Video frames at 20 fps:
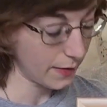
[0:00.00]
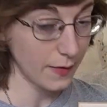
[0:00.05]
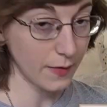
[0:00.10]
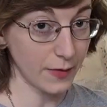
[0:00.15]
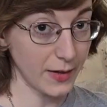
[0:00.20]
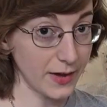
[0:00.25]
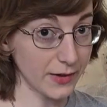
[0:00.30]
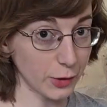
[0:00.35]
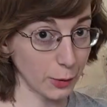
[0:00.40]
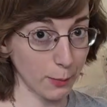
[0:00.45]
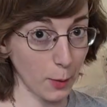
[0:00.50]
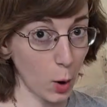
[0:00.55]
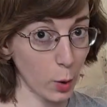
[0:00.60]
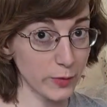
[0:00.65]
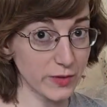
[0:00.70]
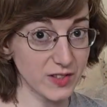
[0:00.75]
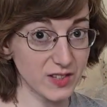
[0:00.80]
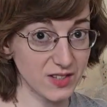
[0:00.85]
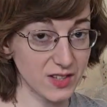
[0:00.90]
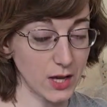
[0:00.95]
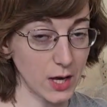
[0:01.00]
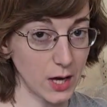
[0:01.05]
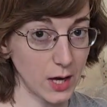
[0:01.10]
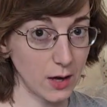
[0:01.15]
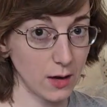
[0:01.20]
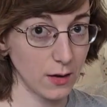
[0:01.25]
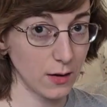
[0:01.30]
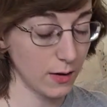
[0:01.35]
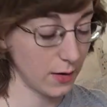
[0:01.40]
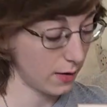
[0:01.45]
These are both
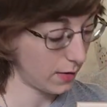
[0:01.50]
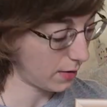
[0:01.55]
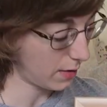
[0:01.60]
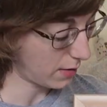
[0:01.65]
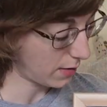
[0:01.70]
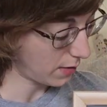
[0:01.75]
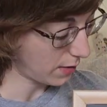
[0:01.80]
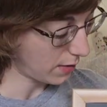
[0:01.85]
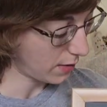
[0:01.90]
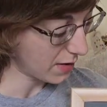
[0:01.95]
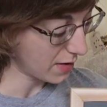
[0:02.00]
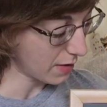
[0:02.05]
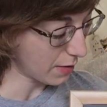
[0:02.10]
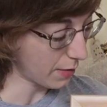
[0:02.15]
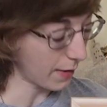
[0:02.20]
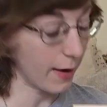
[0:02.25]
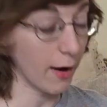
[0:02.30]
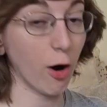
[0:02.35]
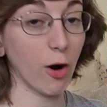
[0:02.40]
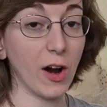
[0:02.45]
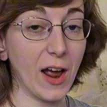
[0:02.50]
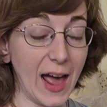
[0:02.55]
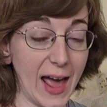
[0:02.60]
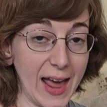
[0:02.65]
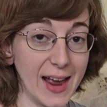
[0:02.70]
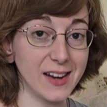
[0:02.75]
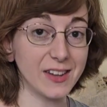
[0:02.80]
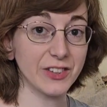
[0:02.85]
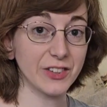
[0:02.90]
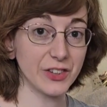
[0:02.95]
C. They are
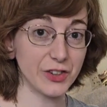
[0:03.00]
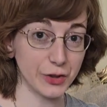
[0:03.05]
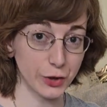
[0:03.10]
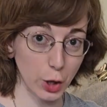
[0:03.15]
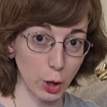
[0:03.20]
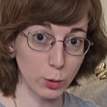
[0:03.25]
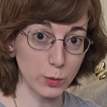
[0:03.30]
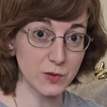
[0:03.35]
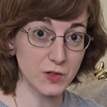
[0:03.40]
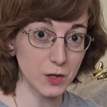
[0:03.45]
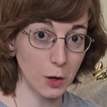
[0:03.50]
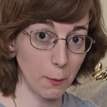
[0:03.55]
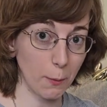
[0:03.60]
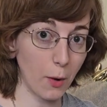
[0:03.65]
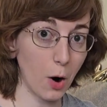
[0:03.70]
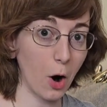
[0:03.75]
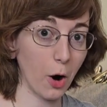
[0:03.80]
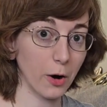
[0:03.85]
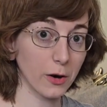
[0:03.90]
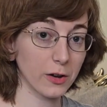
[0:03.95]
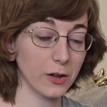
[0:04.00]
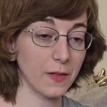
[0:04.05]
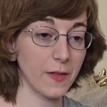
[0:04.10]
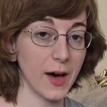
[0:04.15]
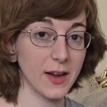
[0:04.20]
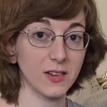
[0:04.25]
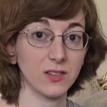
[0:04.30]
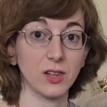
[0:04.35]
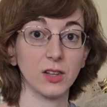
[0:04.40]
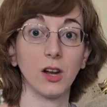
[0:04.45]
8 notes apart. That
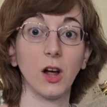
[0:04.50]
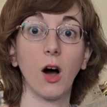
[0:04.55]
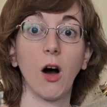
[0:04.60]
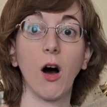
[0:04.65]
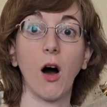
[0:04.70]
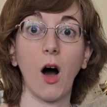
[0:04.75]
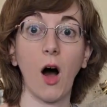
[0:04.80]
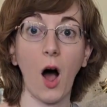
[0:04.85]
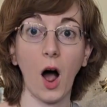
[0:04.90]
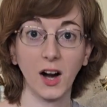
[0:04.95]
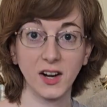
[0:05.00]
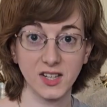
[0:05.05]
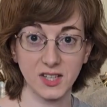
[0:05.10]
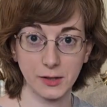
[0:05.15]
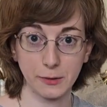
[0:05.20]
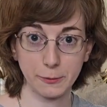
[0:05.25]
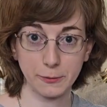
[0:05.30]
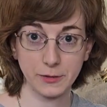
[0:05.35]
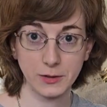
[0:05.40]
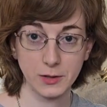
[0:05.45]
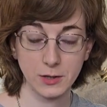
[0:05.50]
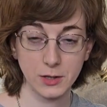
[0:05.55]
is an octave.